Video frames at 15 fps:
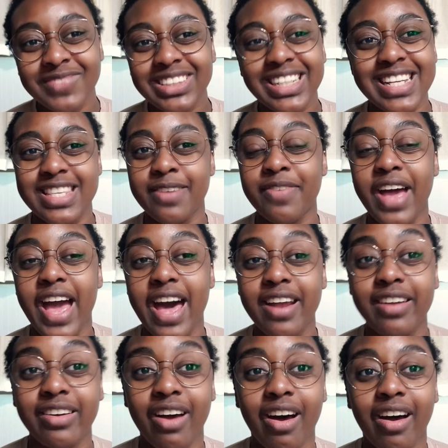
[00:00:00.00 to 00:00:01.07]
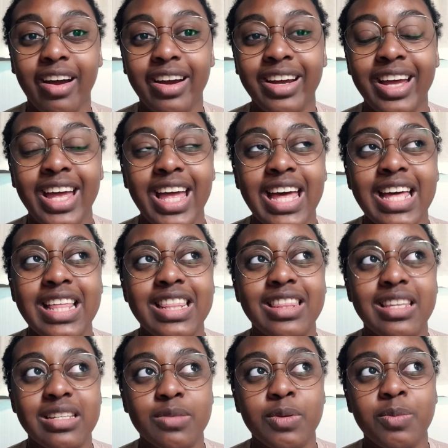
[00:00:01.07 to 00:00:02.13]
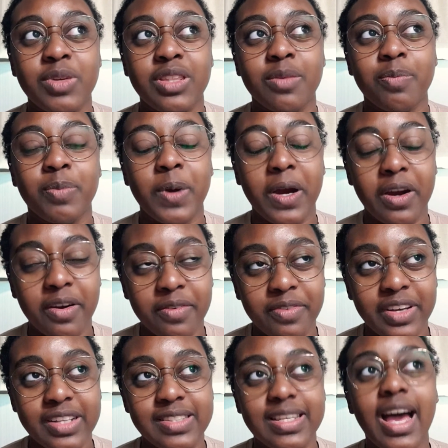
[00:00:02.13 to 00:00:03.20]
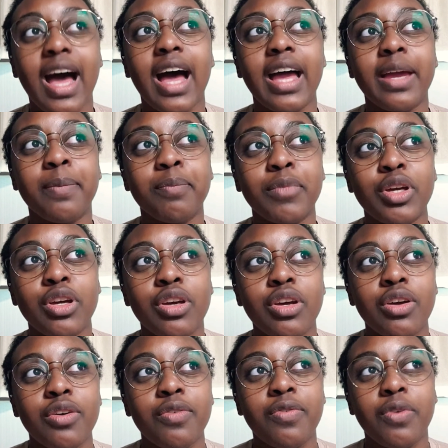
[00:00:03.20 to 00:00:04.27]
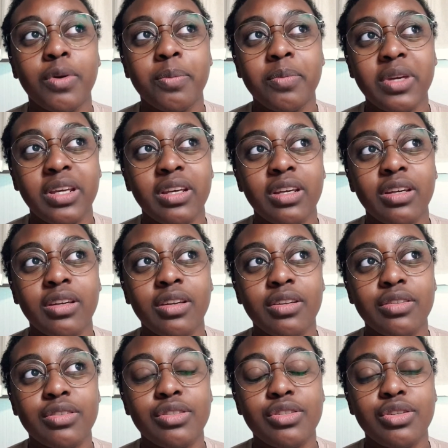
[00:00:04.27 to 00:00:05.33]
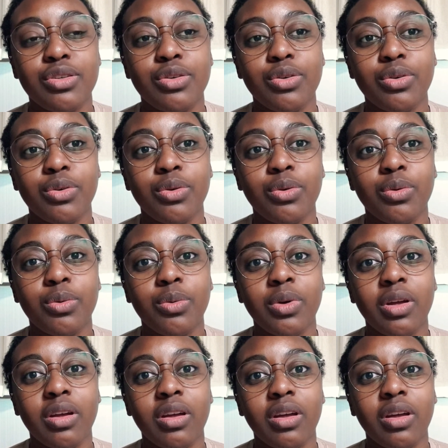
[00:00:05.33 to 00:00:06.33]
Because if I had a car, this would be the perfect time for me to